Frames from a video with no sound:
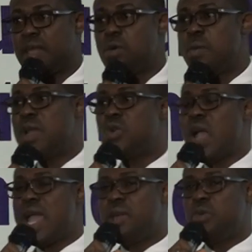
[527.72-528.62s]
moment
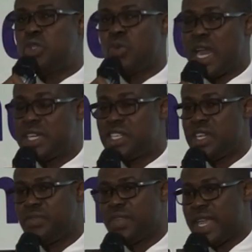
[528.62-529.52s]
we are able to
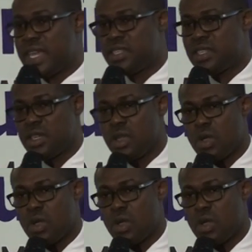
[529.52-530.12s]
achieve this,